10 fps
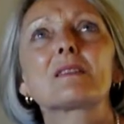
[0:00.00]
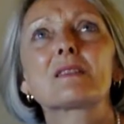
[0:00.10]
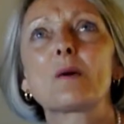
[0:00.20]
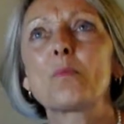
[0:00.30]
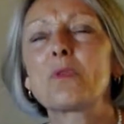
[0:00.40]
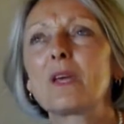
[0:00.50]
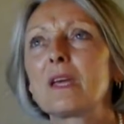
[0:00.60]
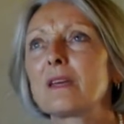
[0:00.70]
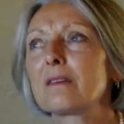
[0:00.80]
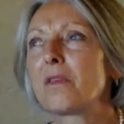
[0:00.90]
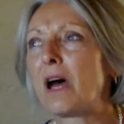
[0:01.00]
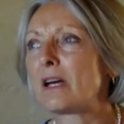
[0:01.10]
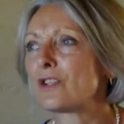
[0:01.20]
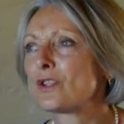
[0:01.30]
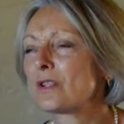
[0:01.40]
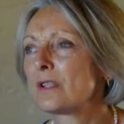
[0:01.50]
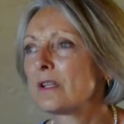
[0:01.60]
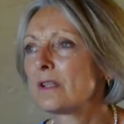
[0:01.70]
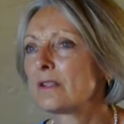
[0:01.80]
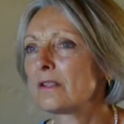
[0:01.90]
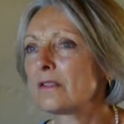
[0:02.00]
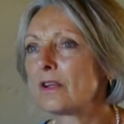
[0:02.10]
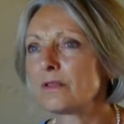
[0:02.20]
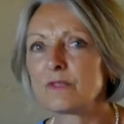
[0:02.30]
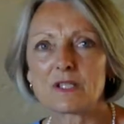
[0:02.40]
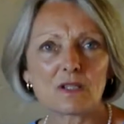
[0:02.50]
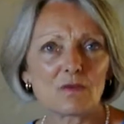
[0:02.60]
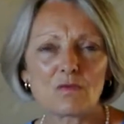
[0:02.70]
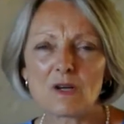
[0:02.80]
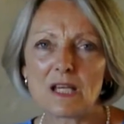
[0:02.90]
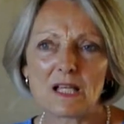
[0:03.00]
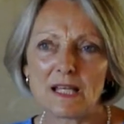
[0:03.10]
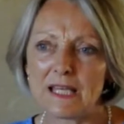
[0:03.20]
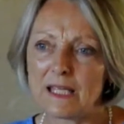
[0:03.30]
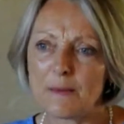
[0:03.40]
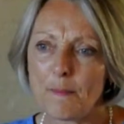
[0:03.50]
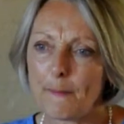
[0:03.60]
something that none of us can really,